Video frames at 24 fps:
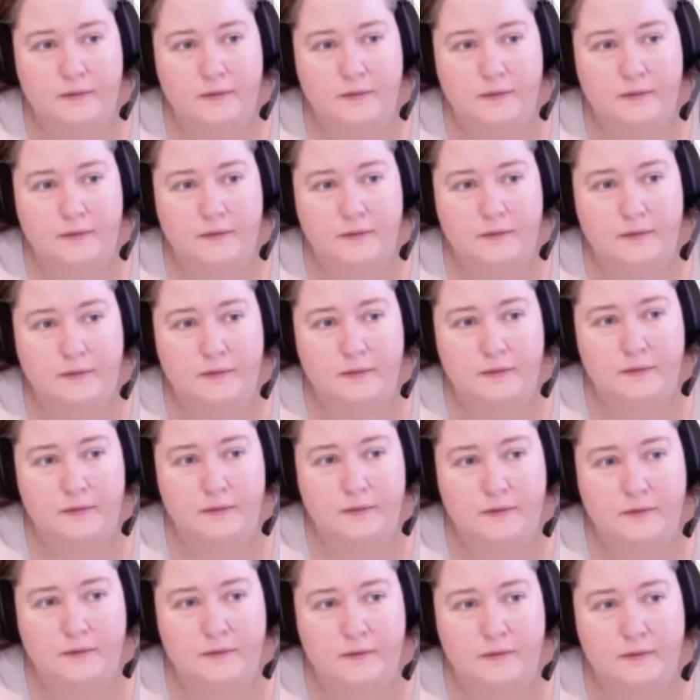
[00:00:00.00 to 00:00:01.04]

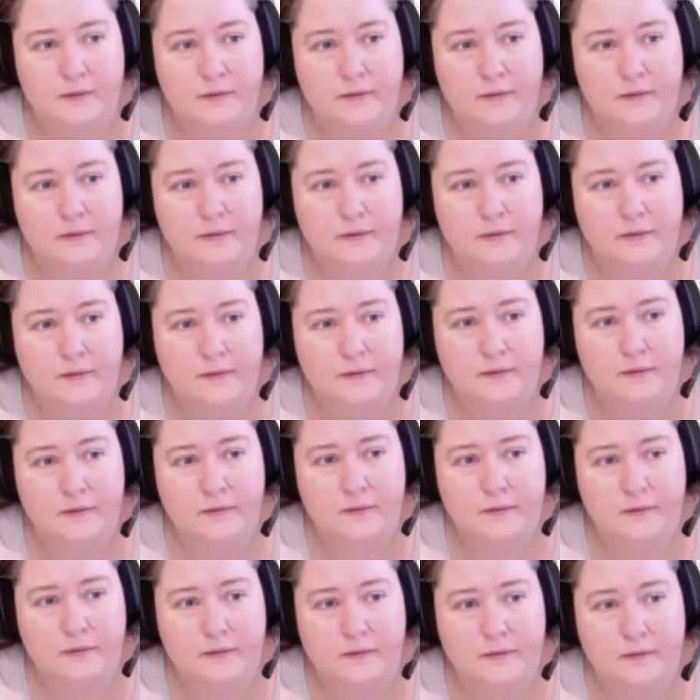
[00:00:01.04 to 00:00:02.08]

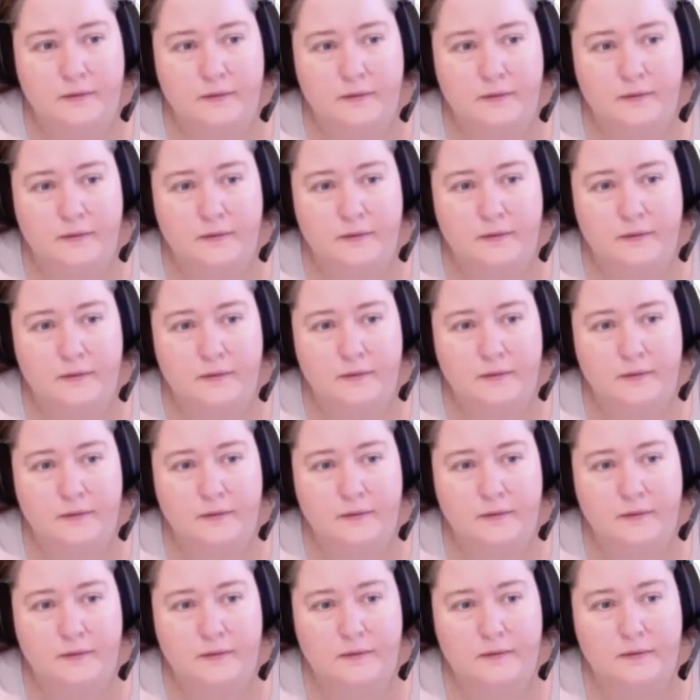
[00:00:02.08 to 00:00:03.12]

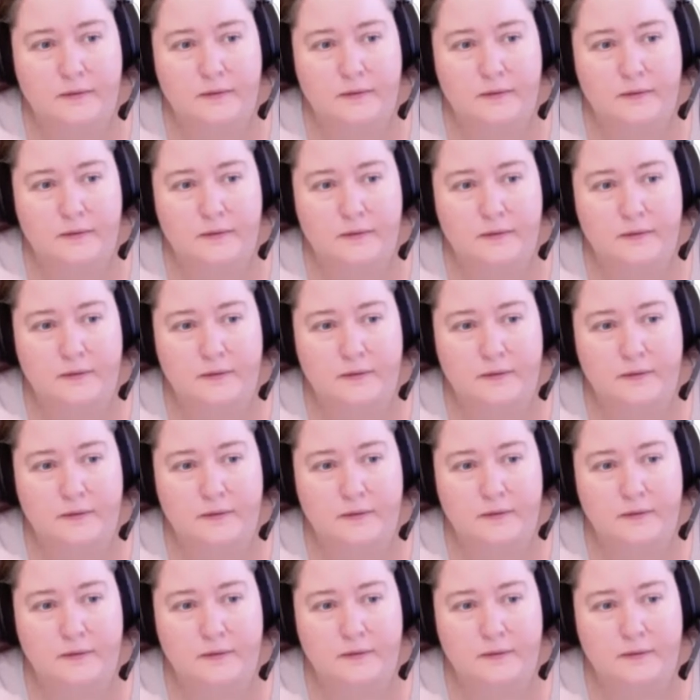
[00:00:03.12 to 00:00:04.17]

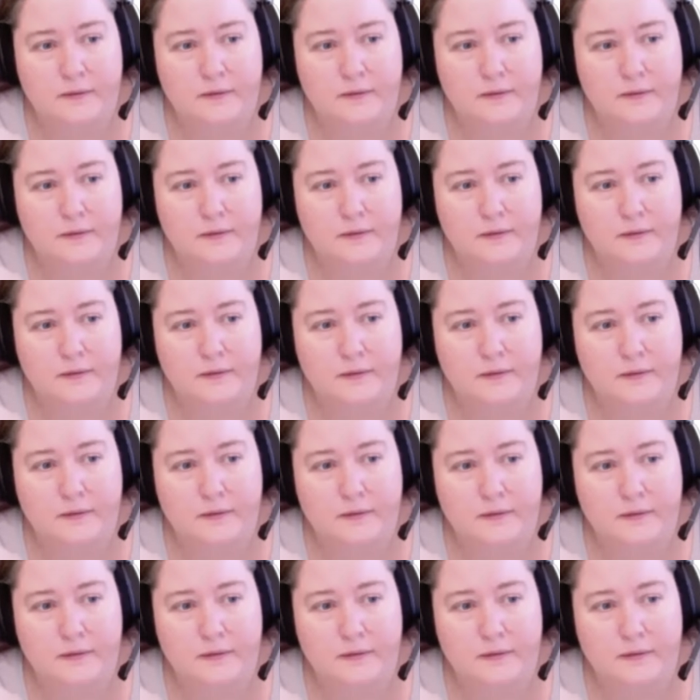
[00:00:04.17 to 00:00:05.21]

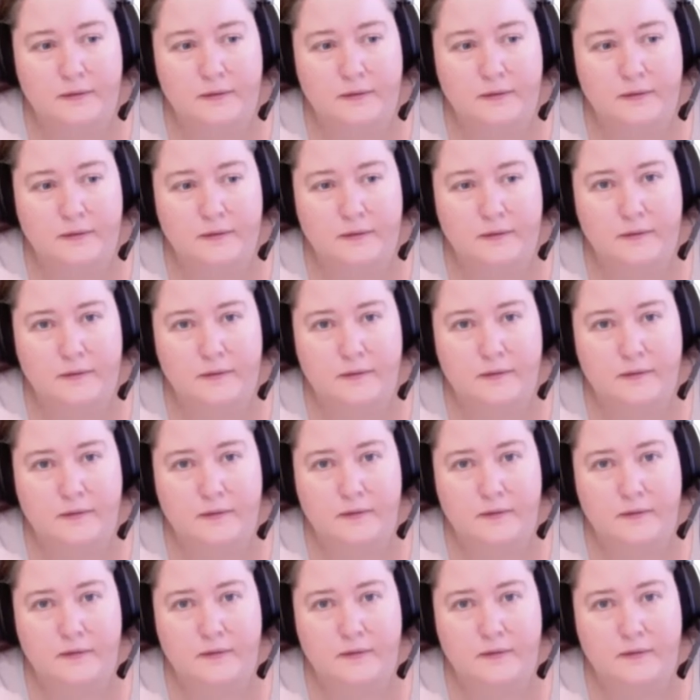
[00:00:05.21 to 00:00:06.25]

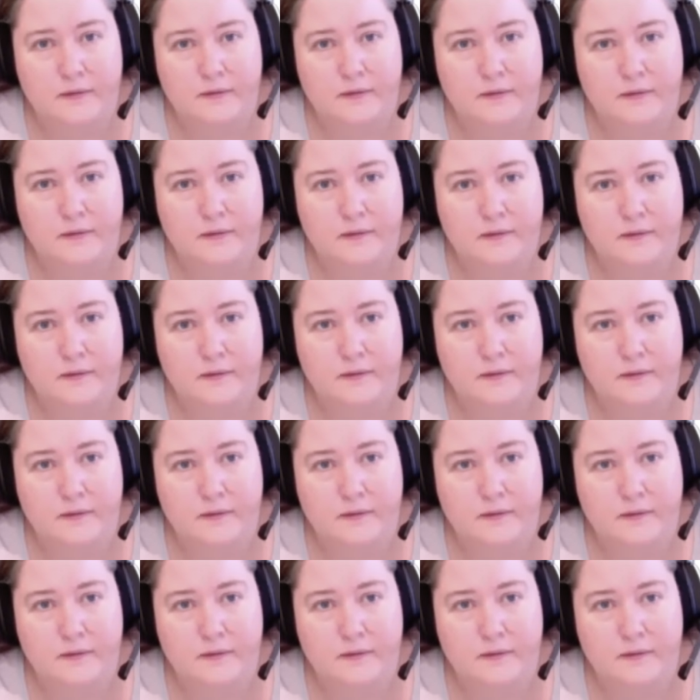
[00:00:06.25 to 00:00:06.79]
(silent)